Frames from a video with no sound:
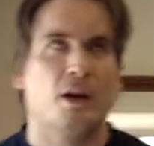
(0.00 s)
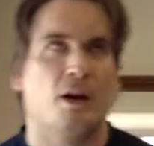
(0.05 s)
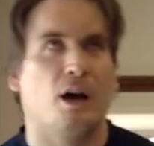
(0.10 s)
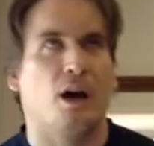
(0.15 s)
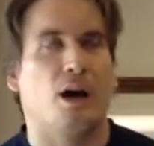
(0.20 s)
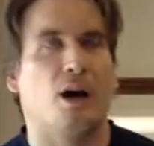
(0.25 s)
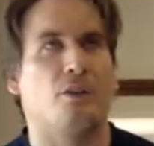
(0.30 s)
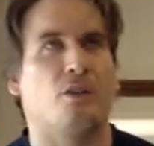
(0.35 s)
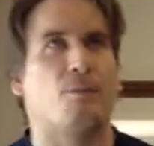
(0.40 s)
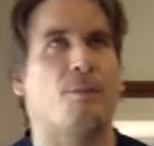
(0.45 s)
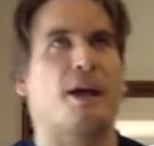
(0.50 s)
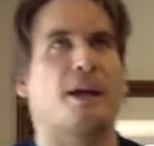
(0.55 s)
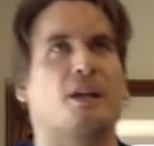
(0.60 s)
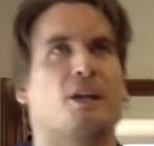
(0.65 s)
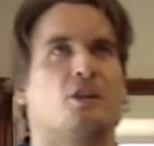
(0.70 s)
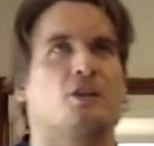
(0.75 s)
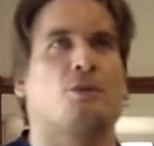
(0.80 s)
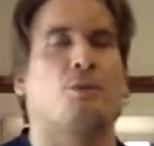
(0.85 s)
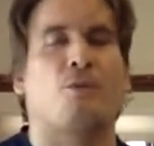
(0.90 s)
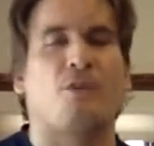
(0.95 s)
Uh, the
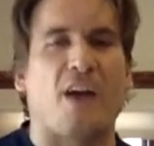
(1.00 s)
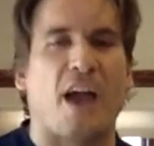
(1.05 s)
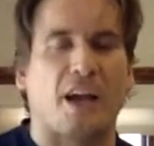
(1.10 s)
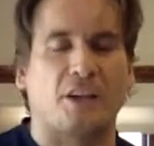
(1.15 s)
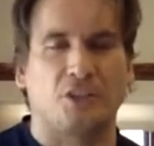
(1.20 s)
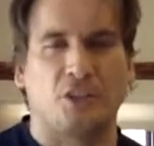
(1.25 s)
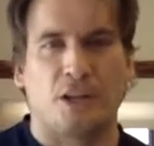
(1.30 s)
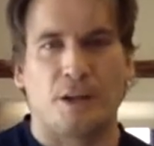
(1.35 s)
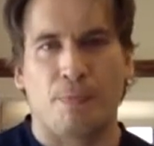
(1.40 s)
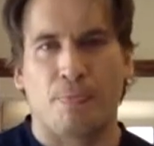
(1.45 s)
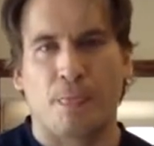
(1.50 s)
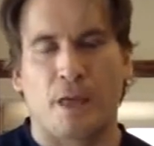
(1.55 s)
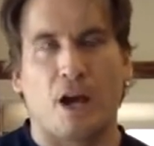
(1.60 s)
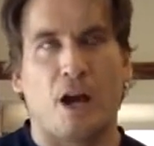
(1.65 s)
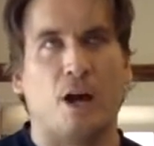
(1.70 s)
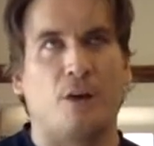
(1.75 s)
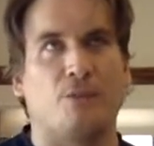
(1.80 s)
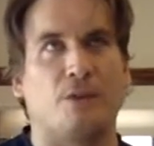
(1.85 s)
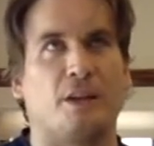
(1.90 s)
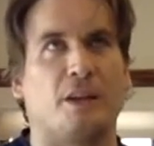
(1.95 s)
mechanism of action
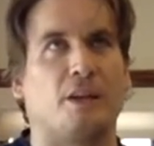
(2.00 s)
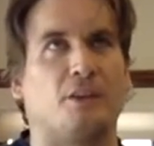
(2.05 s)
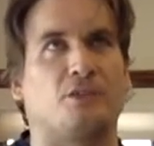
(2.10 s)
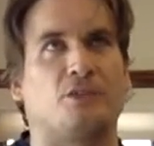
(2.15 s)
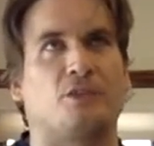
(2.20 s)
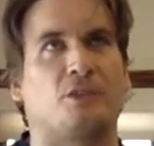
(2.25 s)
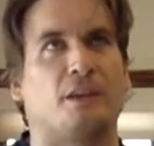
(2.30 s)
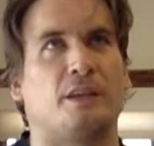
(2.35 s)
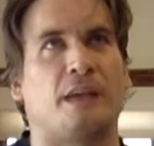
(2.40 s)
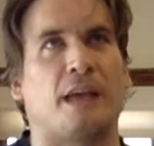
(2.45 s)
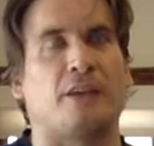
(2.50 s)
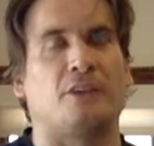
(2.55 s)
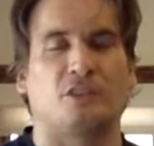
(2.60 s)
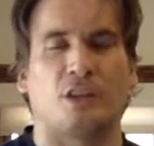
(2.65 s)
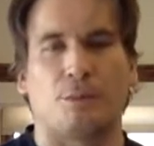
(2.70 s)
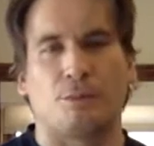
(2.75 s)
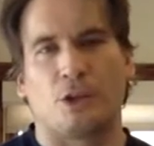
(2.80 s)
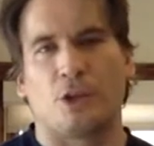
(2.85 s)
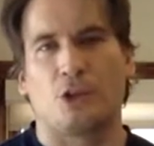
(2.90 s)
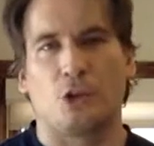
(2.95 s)
of it is it has
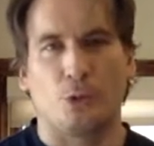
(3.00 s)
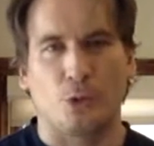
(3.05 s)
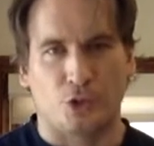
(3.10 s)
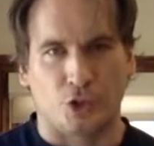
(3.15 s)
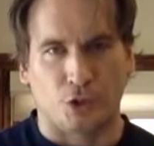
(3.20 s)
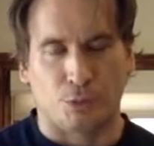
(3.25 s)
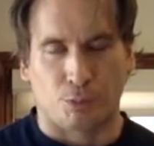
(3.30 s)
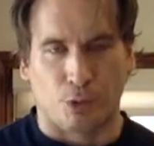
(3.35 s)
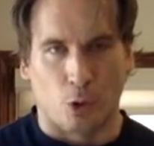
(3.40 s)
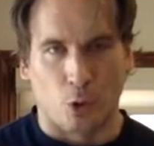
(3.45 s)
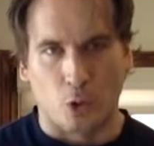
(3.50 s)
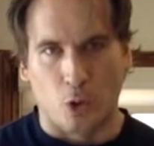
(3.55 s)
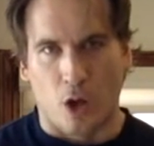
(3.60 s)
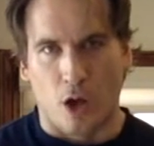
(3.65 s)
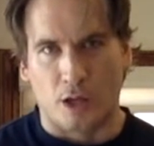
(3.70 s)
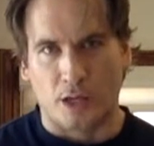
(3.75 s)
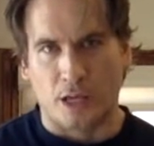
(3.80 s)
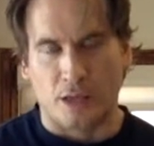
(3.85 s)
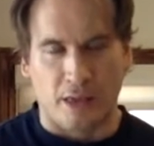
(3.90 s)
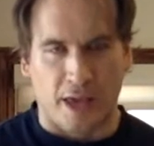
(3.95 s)
something to do with just
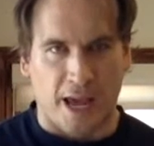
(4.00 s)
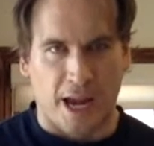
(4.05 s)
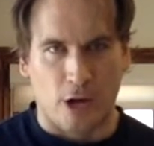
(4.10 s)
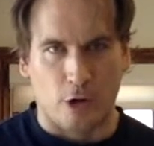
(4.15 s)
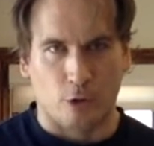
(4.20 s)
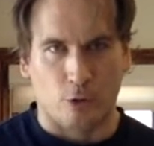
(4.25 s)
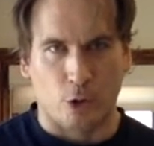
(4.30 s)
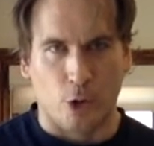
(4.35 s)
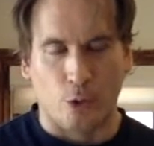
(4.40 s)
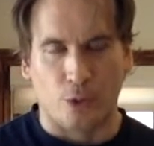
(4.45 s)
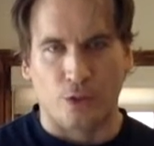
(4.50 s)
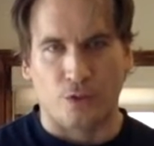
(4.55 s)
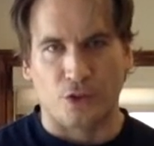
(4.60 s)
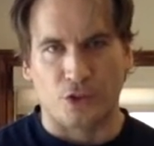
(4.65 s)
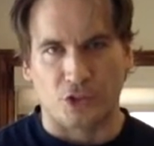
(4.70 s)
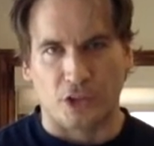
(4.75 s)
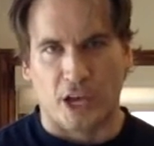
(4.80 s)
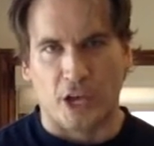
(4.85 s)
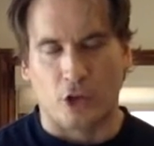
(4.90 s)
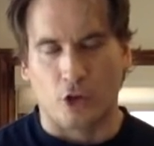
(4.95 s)
prolonging the hair growth of the
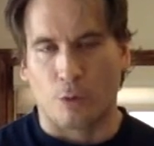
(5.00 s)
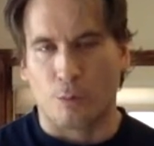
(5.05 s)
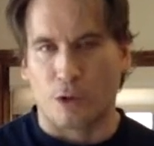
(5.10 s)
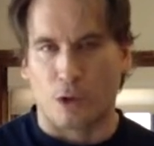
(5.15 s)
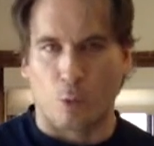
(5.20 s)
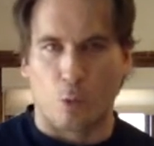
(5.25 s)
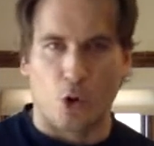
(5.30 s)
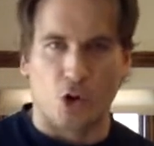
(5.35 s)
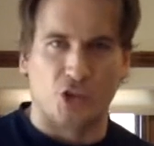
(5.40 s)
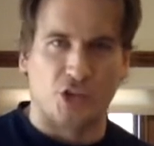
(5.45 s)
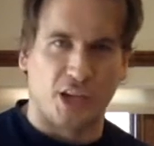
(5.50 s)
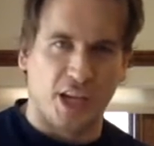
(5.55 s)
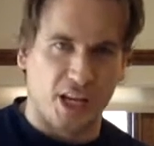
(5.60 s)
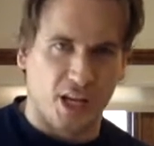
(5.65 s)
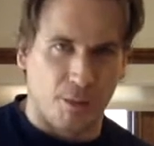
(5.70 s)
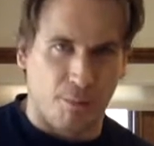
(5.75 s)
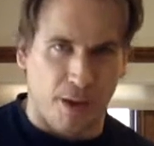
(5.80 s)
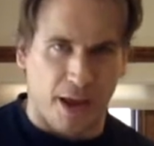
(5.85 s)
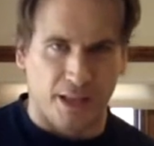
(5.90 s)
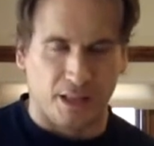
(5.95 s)
cycle, but it works
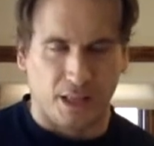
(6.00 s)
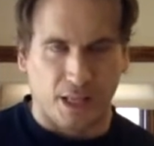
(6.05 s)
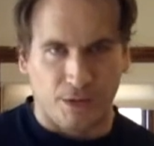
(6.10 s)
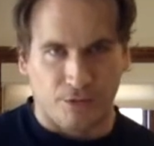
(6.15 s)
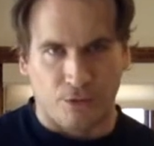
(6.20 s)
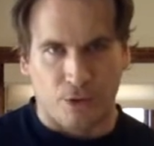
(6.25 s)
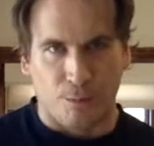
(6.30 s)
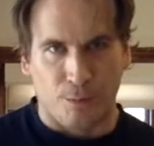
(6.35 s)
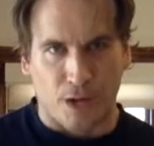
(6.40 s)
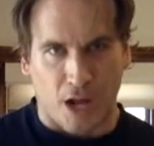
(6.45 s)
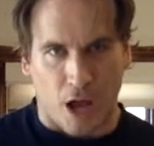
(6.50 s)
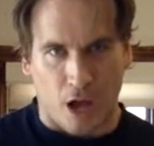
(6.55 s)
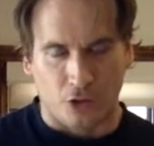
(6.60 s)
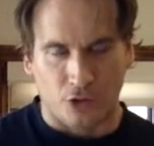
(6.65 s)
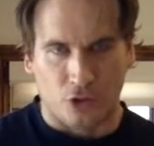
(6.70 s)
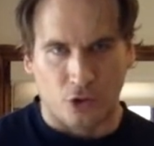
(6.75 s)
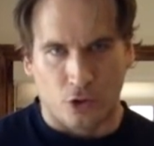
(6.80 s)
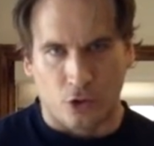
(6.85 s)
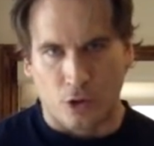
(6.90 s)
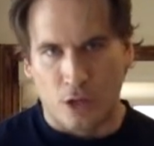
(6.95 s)
independently from
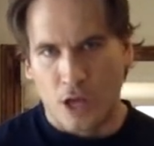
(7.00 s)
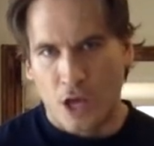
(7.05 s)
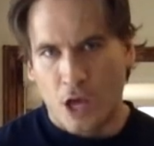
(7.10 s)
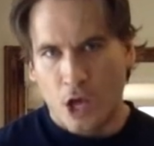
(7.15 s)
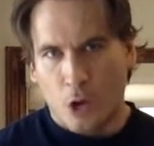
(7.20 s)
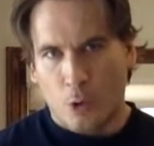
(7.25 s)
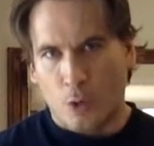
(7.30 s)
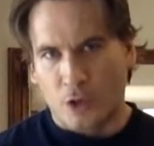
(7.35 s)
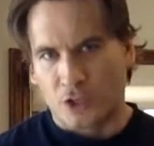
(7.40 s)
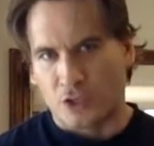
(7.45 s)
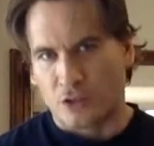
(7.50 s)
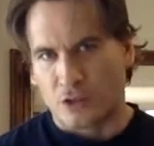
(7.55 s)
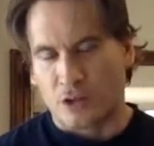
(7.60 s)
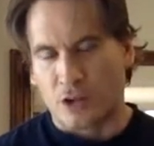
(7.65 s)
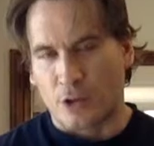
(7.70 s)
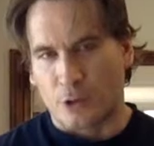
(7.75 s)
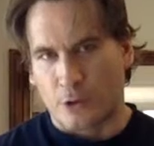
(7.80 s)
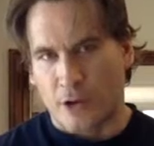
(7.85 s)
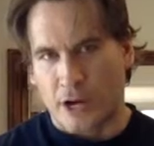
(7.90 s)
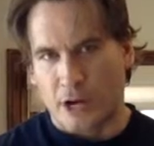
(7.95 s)
minoxidil, which is
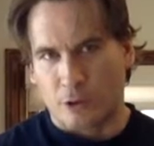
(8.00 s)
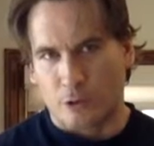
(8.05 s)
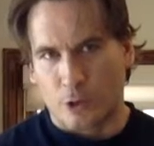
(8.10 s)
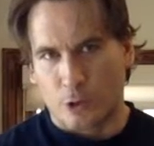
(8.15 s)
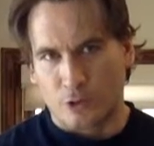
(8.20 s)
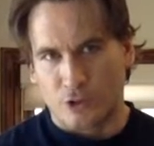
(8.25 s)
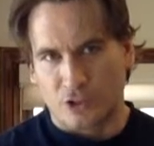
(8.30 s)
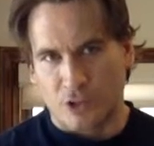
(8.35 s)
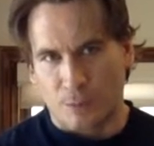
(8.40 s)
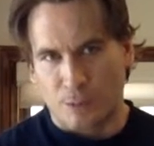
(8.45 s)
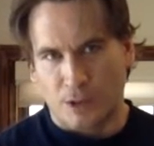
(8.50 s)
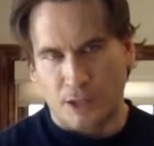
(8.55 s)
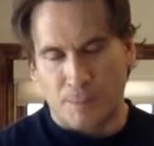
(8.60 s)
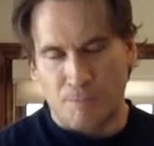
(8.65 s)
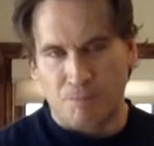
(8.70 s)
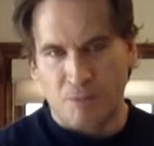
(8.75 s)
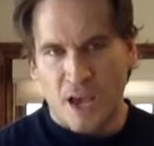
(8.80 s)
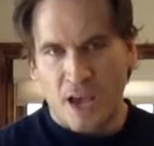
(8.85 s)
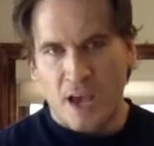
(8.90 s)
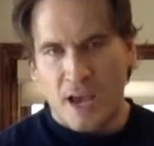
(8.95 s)
another hair growth stimulant.